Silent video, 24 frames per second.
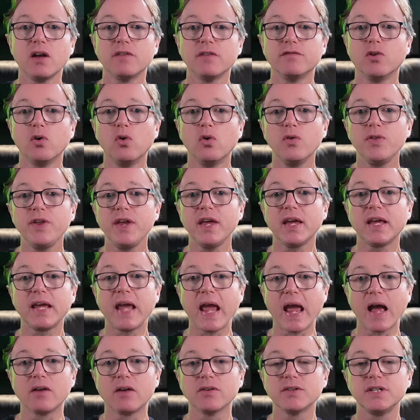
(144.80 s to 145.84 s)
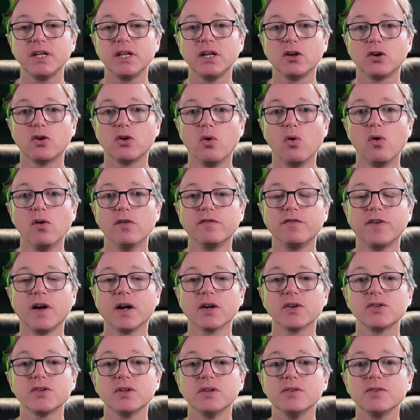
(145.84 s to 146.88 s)
of all the accounting core
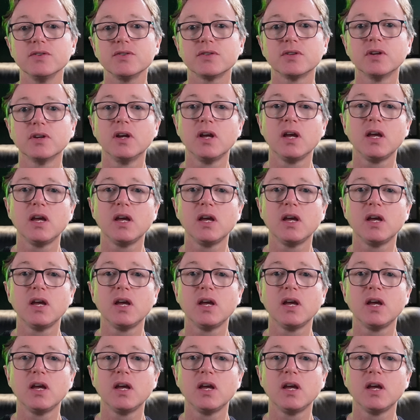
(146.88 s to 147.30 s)
functions,